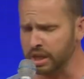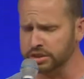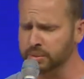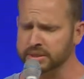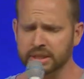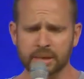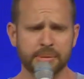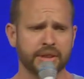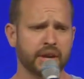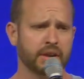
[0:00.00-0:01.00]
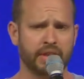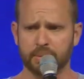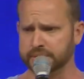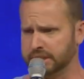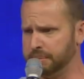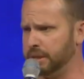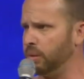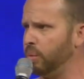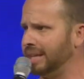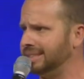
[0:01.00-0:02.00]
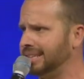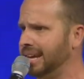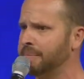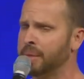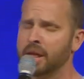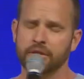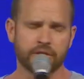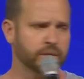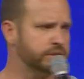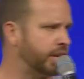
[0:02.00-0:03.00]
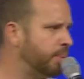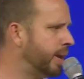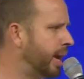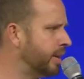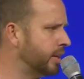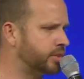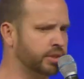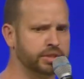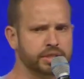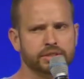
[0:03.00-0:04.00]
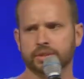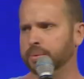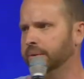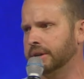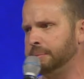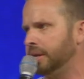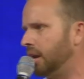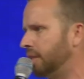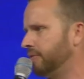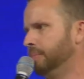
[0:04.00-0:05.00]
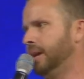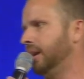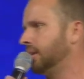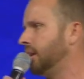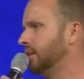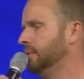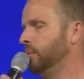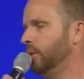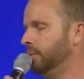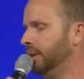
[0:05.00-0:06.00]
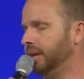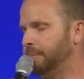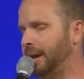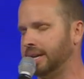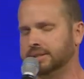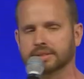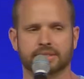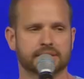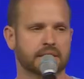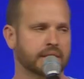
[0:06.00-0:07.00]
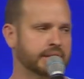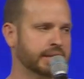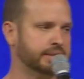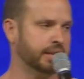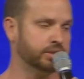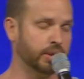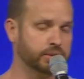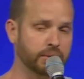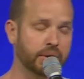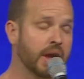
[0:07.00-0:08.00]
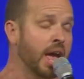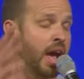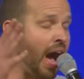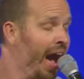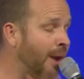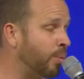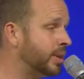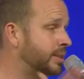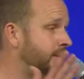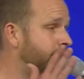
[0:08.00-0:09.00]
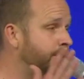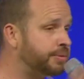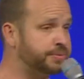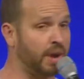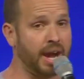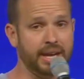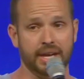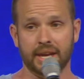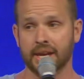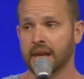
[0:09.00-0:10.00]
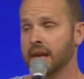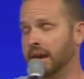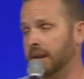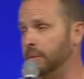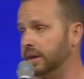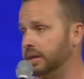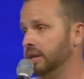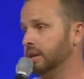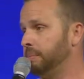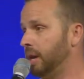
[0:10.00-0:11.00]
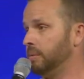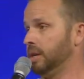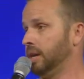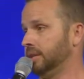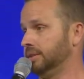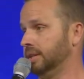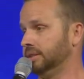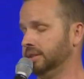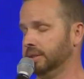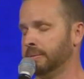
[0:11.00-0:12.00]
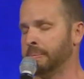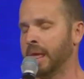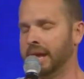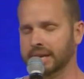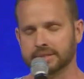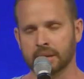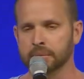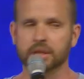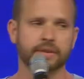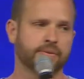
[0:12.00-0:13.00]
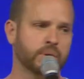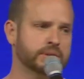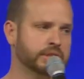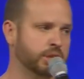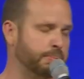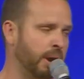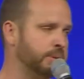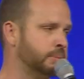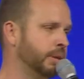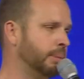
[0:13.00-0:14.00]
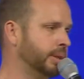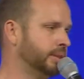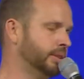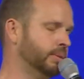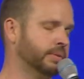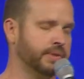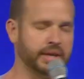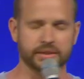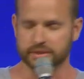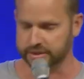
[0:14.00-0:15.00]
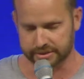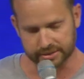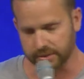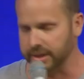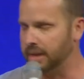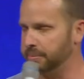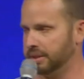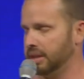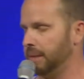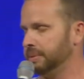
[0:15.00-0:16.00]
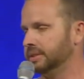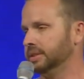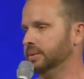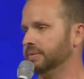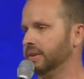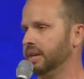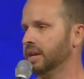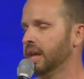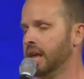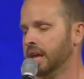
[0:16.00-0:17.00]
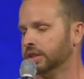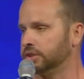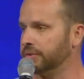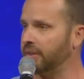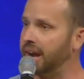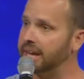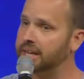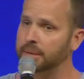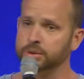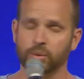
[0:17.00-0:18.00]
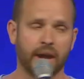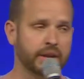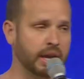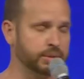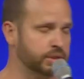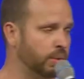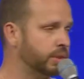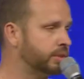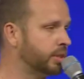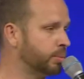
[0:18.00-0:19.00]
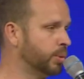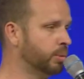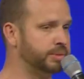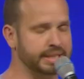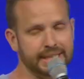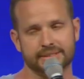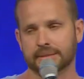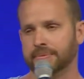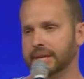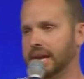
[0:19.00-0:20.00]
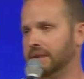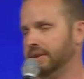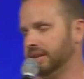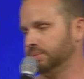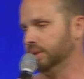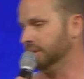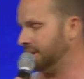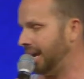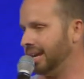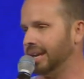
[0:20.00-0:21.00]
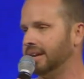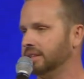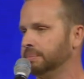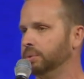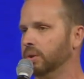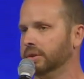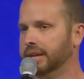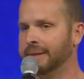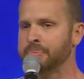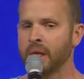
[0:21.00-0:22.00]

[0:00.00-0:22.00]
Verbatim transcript: She wasn't going to be there. That was going to be a Wednesday. Thursday, we had an excursion, so we were going to be gone from 9 o'clock in the morning. We didn't get back until 6 o'clock the next day. So I told her, I want to see you Friday, and I want to hear about what God said to you. And I said, I'm looking forward to seeing you. Promise me I'm going to see you on Friday. So she says, okay, I'm going to see you on Friday. So Friday comes around, and I was going to the room to get something out of it as we were hanging out at the pool all day.